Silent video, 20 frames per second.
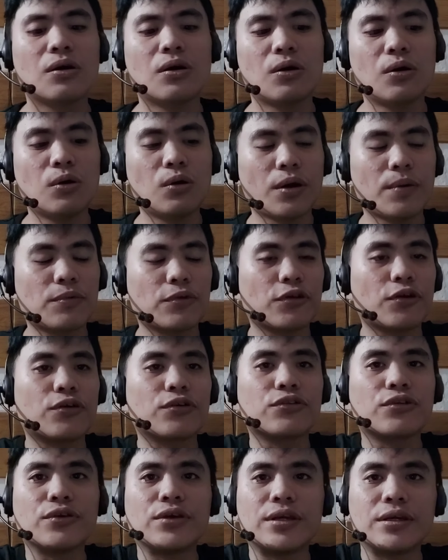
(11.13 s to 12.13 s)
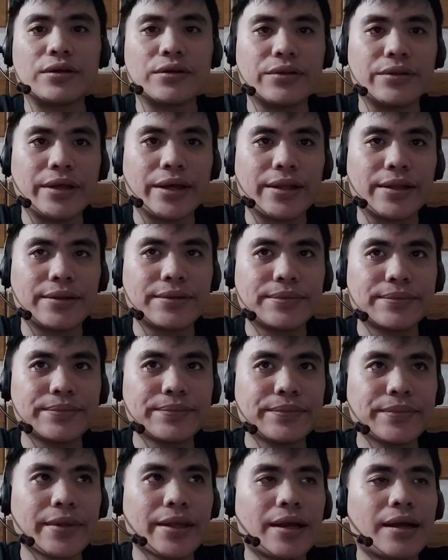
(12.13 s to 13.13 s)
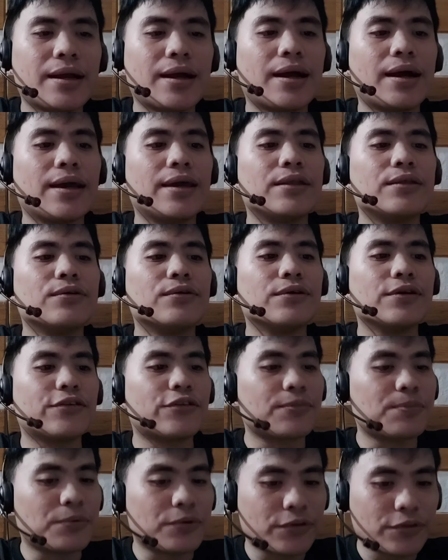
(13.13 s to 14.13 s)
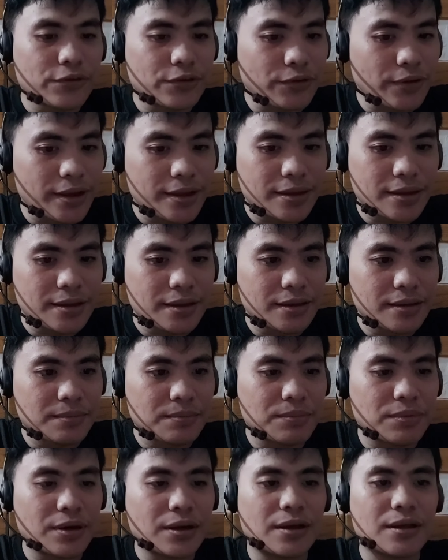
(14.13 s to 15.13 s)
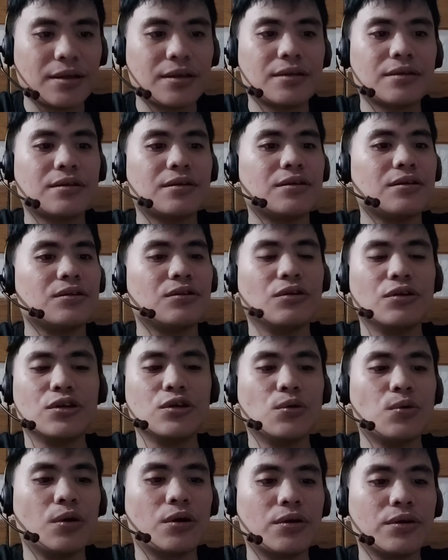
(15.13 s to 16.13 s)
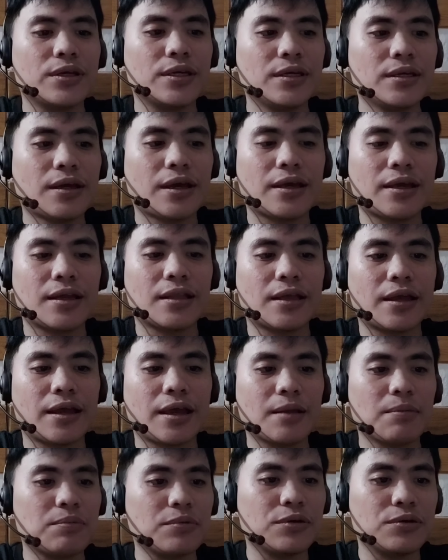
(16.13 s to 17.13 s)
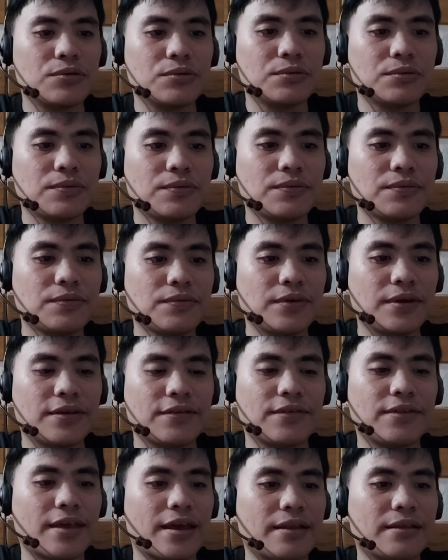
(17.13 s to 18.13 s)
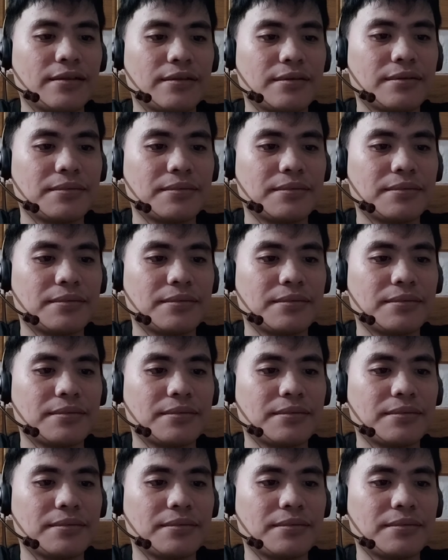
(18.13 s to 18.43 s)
Oh, I'm sorry to hear that. I know it's frustrating, but don't you worry, I can help you fix that.